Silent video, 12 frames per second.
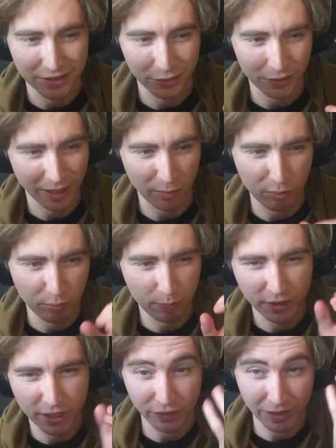Like
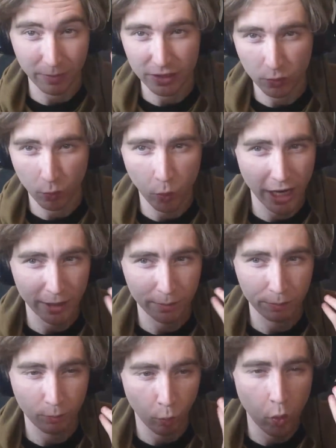giving him this
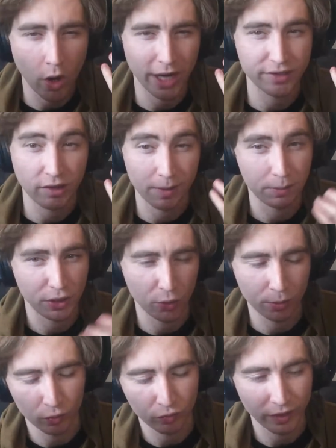wide-eyed
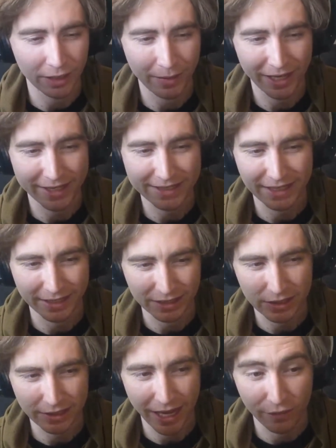pupil really makes
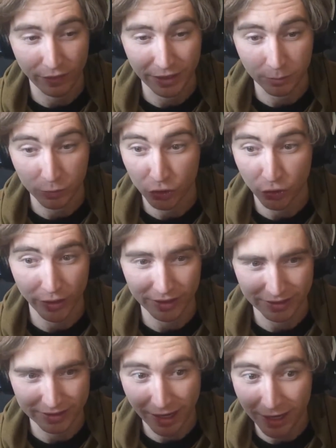sense, having him shrouded
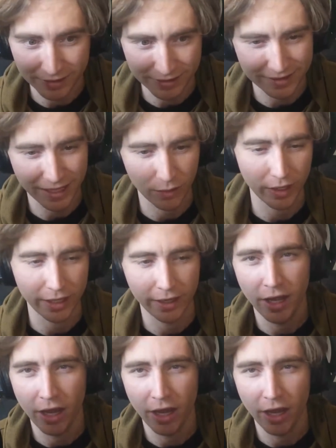in darkness that way.